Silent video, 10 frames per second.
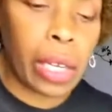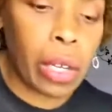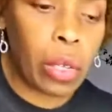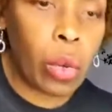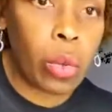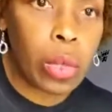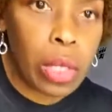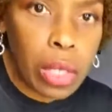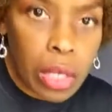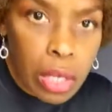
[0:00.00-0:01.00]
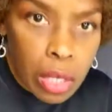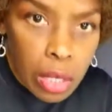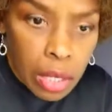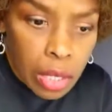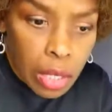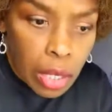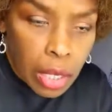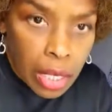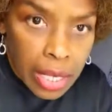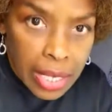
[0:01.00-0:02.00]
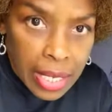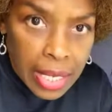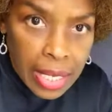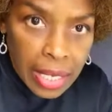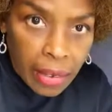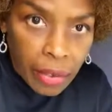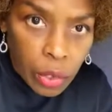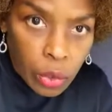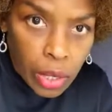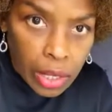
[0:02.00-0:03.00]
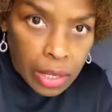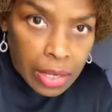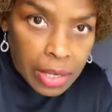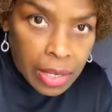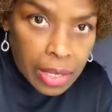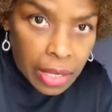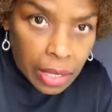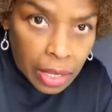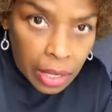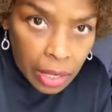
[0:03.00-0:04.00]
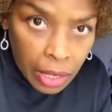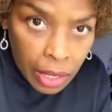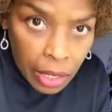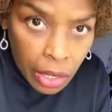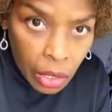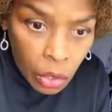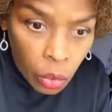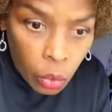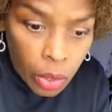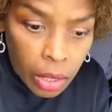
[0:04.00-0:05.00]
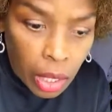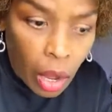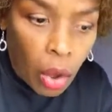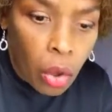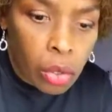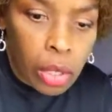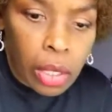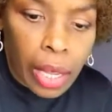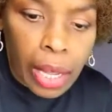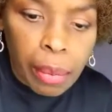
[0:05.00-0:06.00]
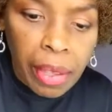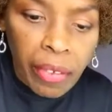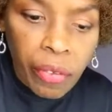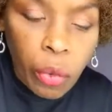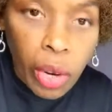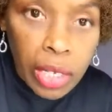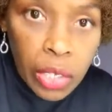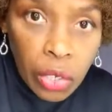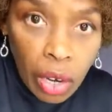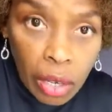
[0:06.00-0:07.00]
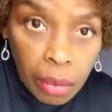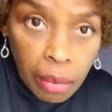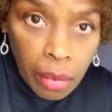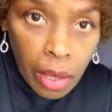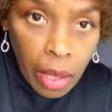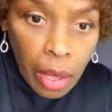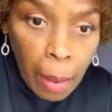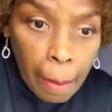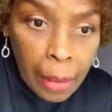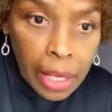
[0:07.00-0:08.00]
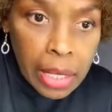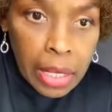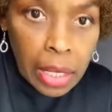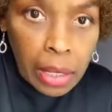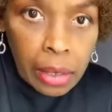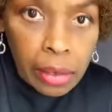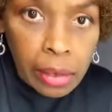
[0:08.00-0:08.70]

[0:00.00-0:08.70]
of close and see if you can see what they all look like before I start mixing.